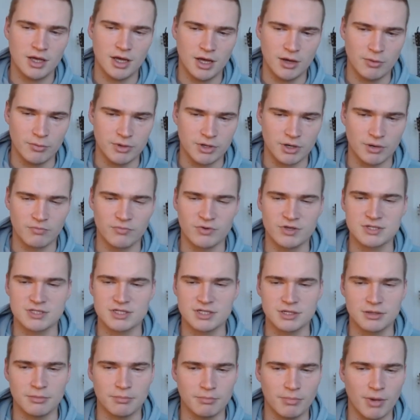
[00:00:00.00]
uh, with
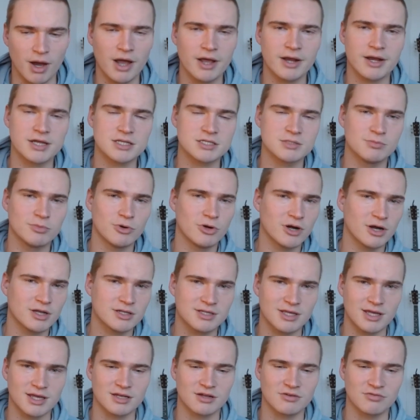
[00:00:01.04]
obviously the Binance burn at
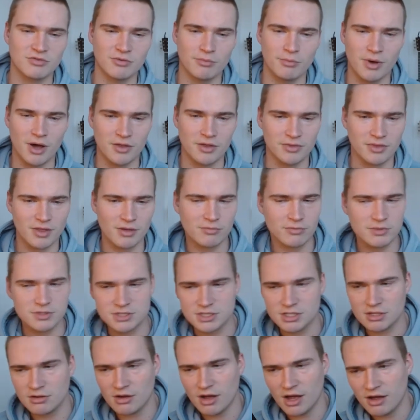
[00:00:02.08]
the end of the month, and we
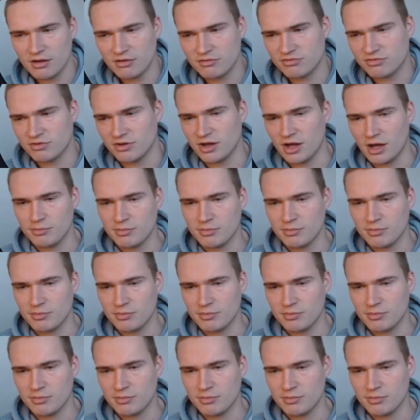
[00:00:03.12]
still have, uh,